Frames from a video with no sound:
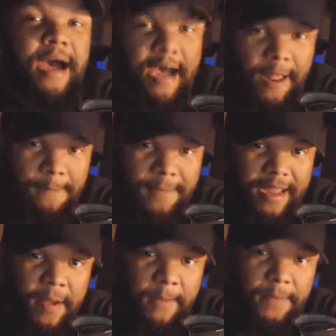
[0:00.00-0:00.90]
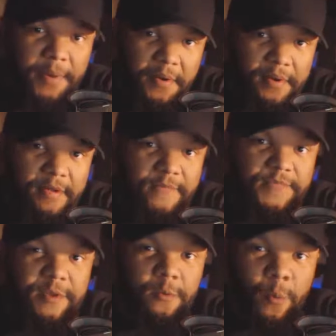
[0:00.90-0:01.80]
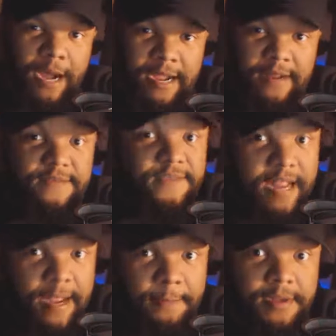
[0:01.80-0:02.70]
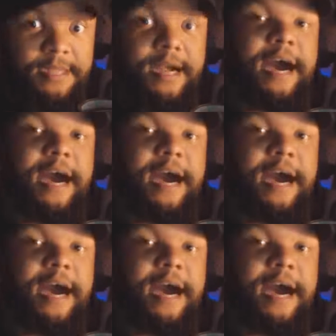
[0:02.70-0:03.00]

I am now part of the Wyatt family?